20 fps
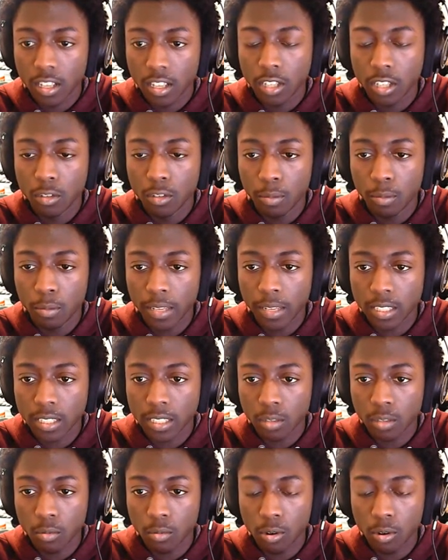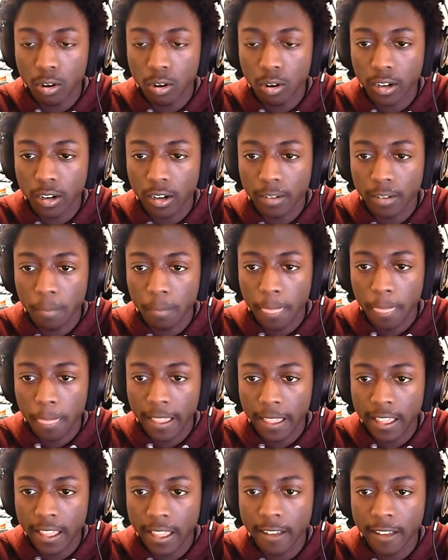You place a ward
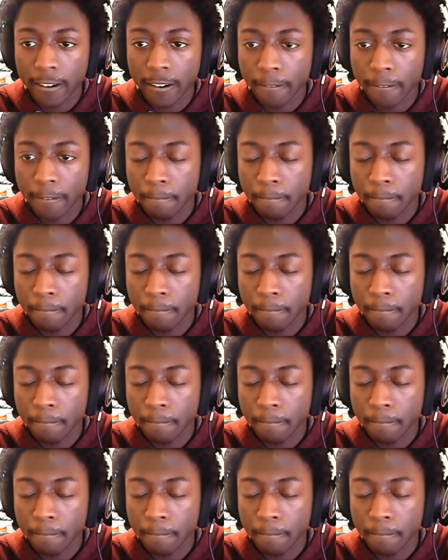here,